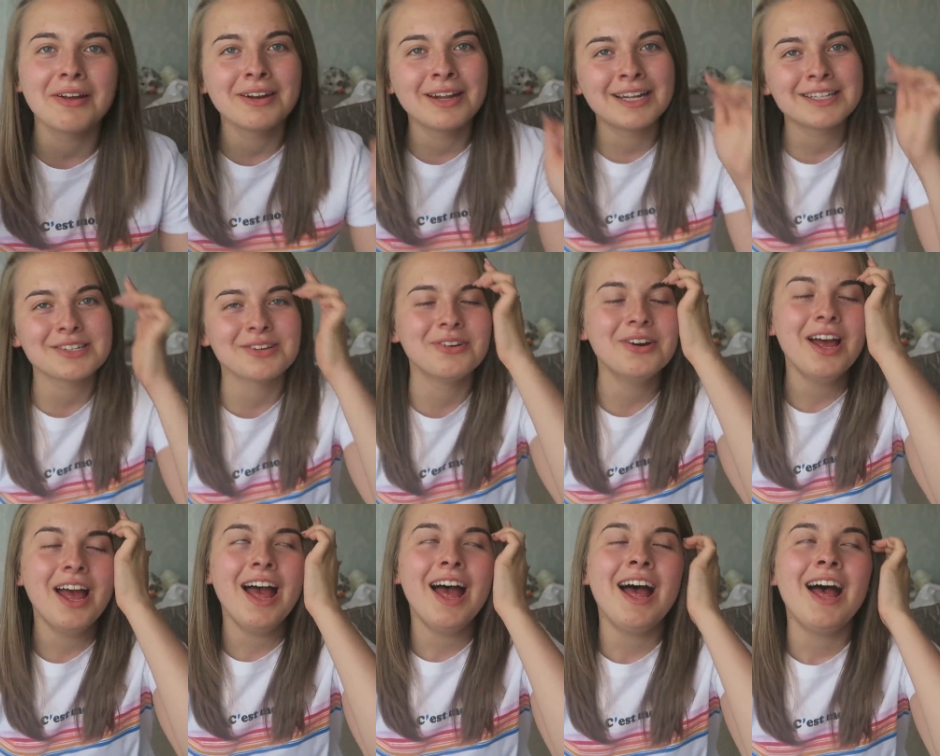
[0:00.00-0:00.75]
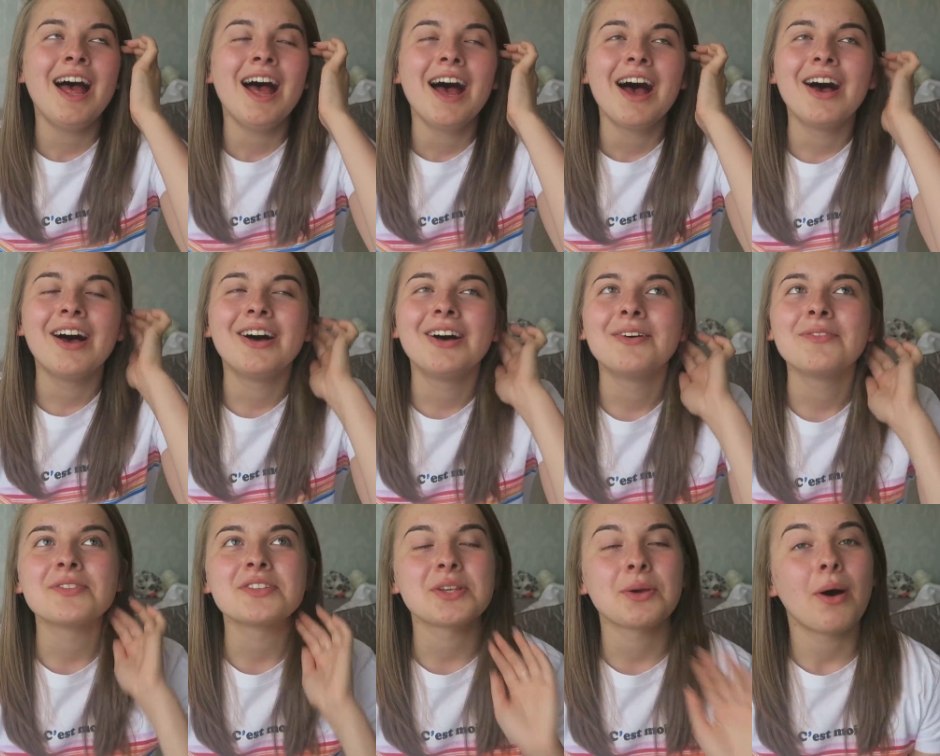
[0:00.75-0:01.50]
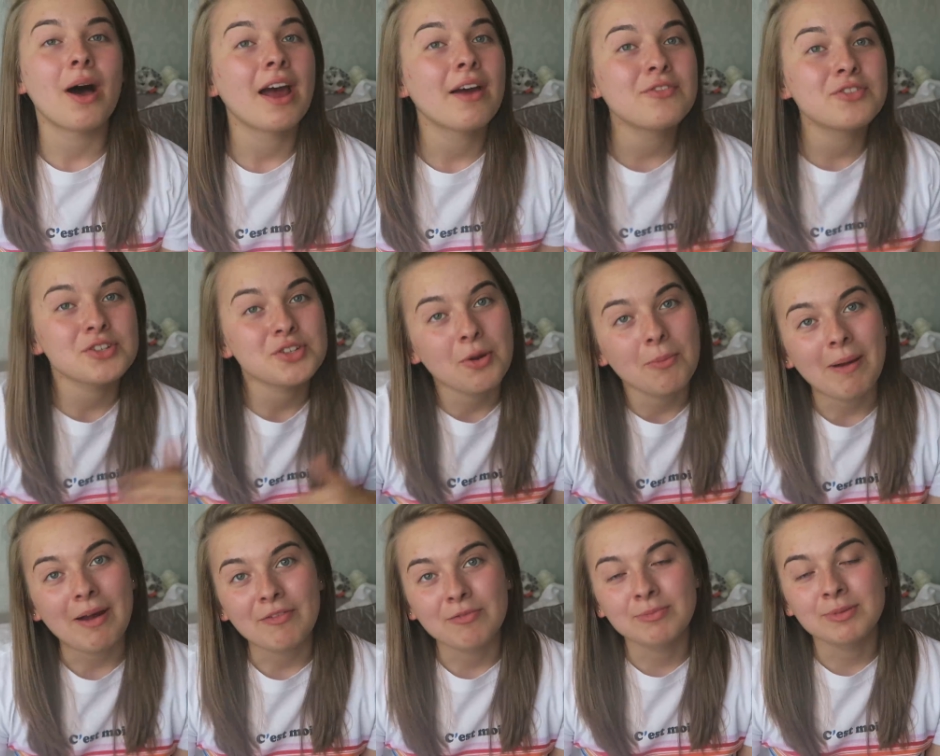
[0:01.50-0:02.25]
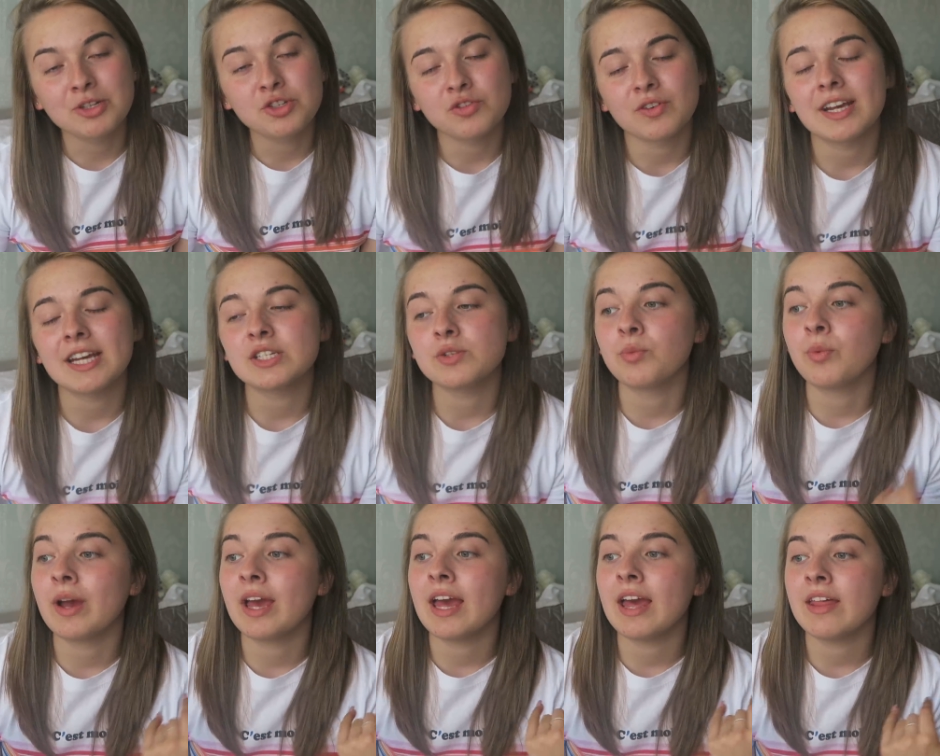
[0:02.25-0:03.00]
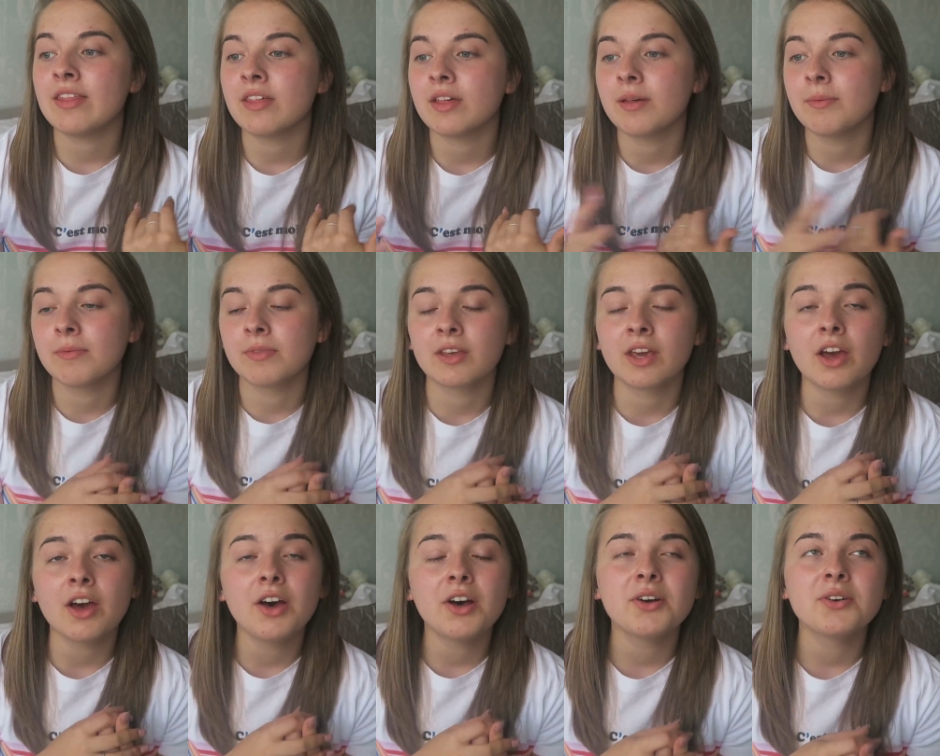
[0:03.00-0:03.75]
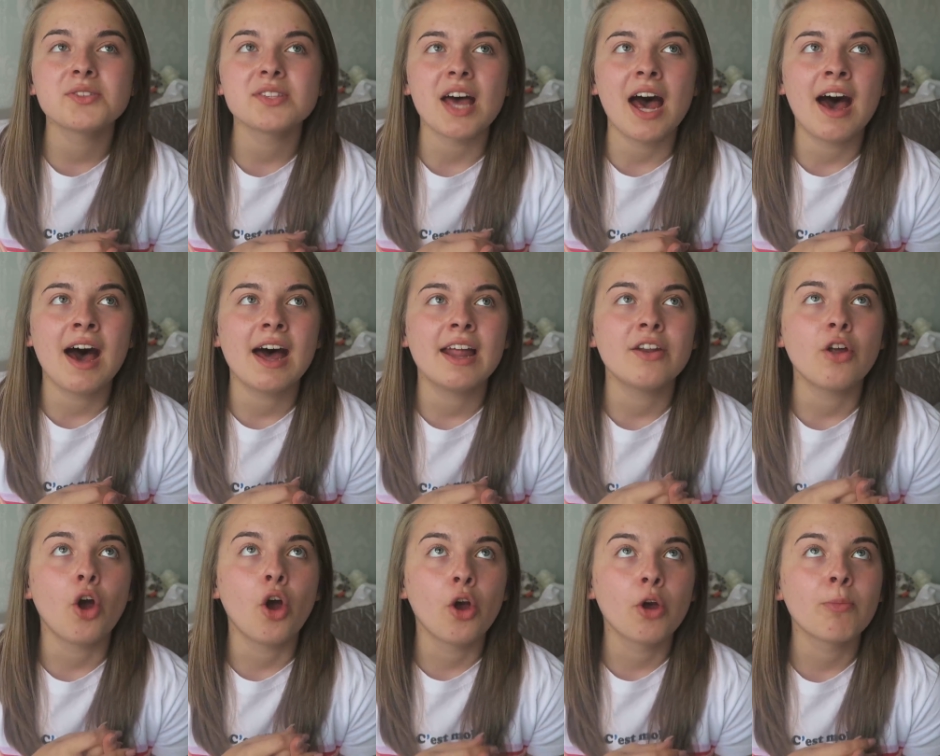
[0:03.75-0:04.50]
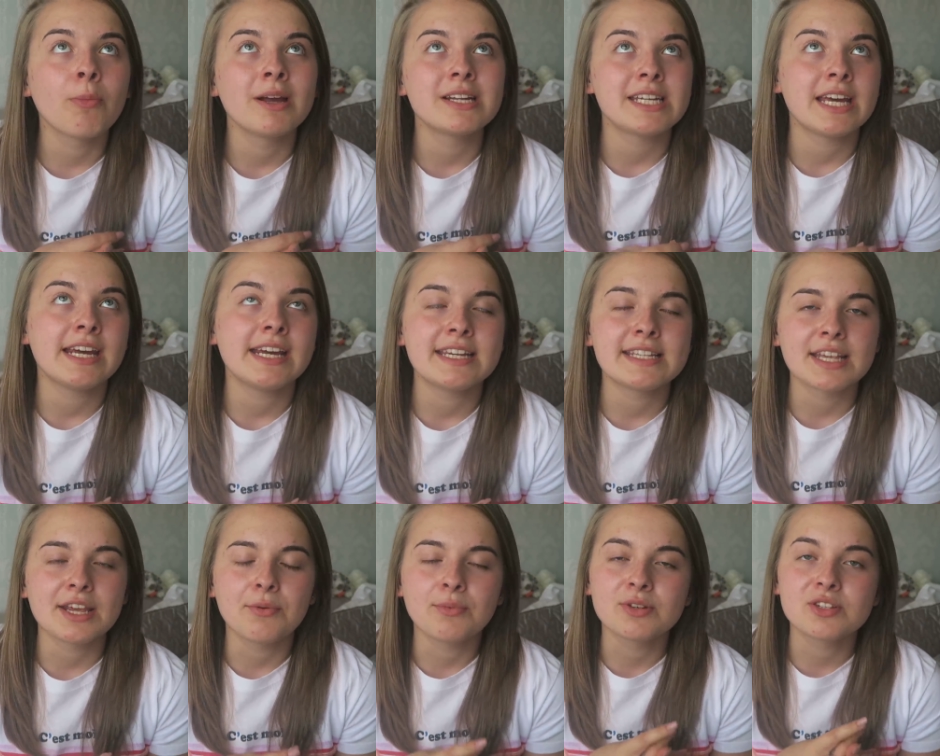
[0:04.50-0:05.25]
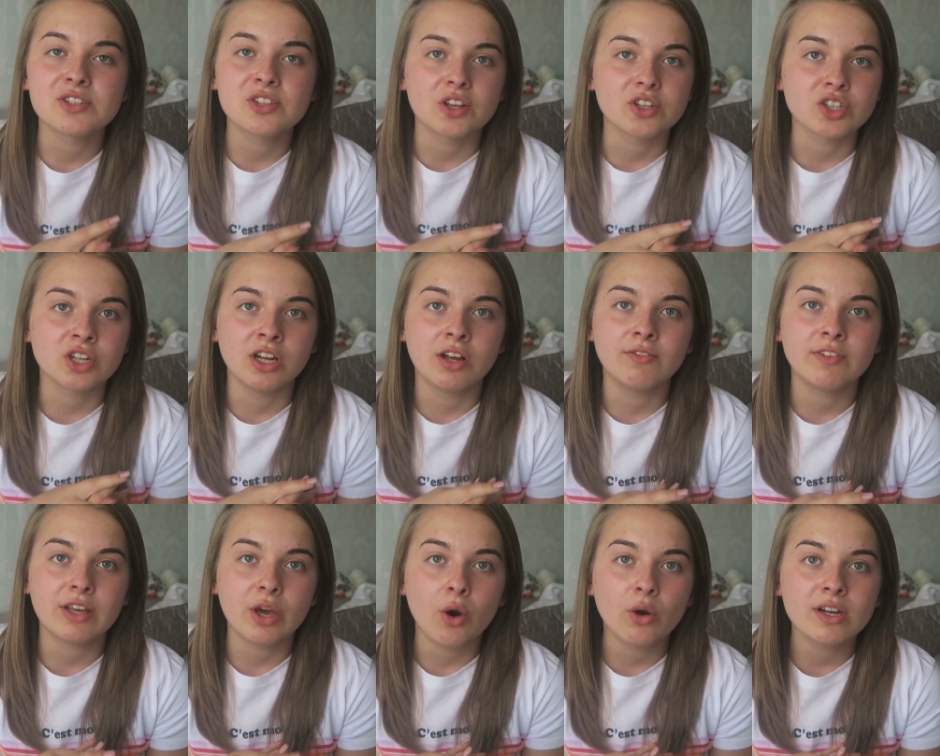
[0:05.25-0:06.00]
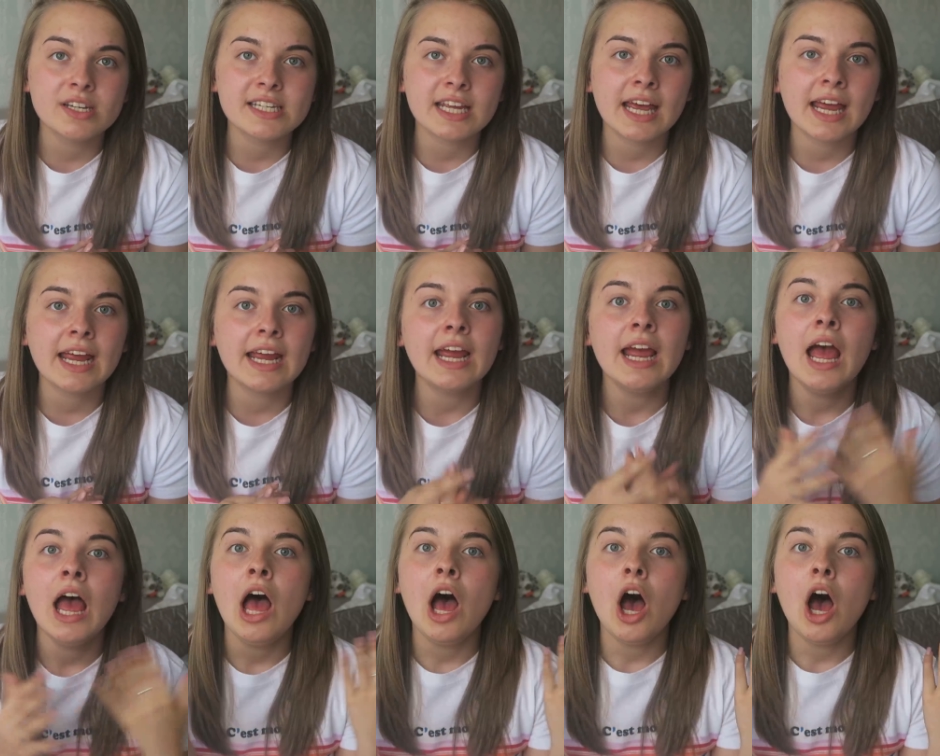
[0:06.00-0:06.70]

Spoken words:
So I've just got back from Madrid with the girls and oh my days, it was such a lovely holiday.